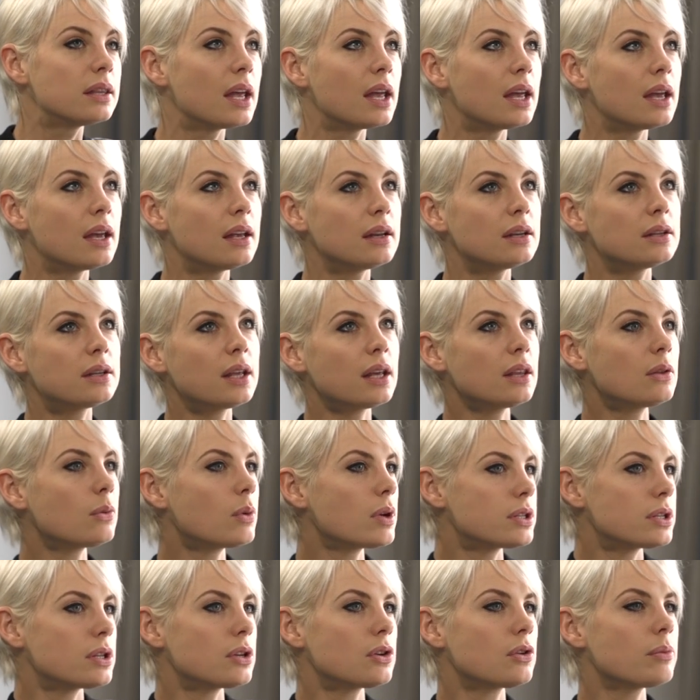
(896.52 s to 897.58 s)
then they're the
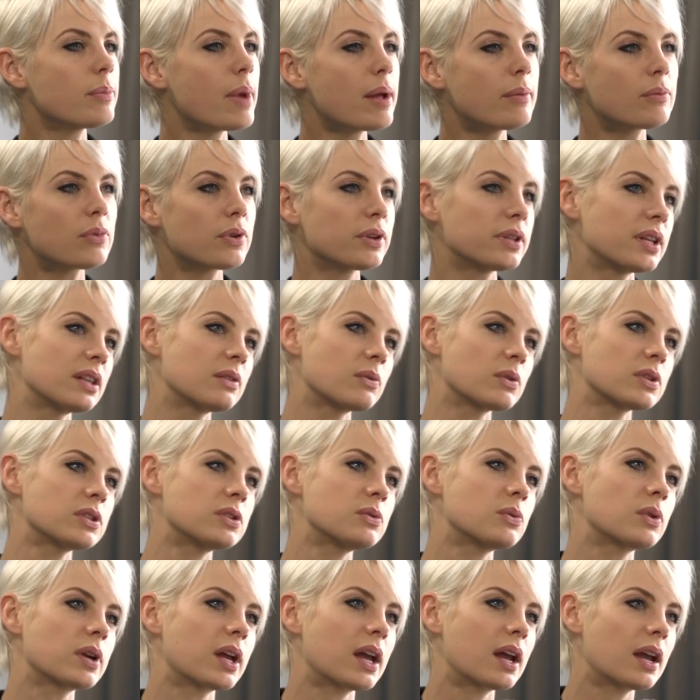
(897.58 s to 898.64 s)
ones that you remember and they're the ones
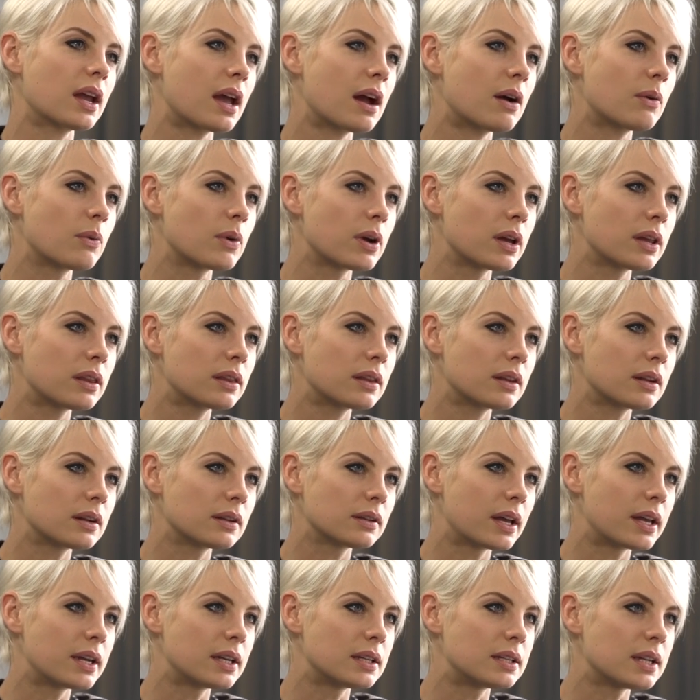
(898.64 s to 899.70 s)
you want to hang out with at a
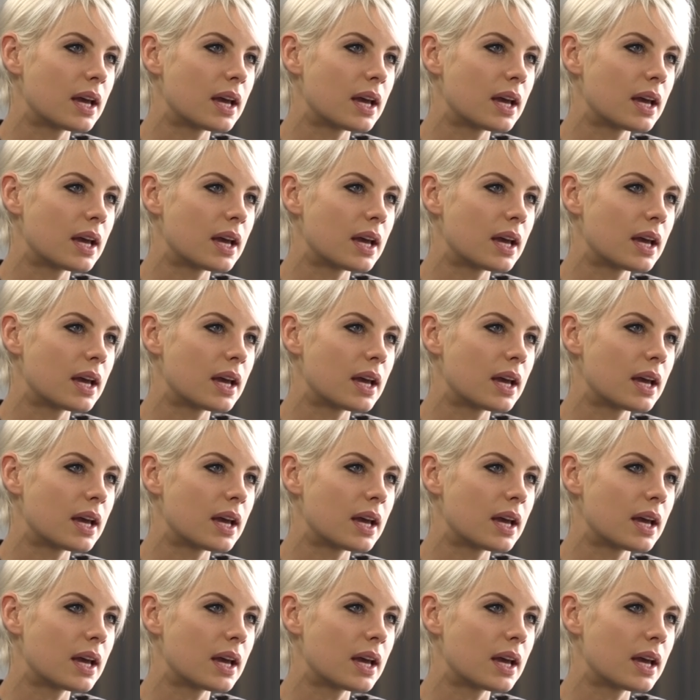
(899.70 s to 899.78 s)
later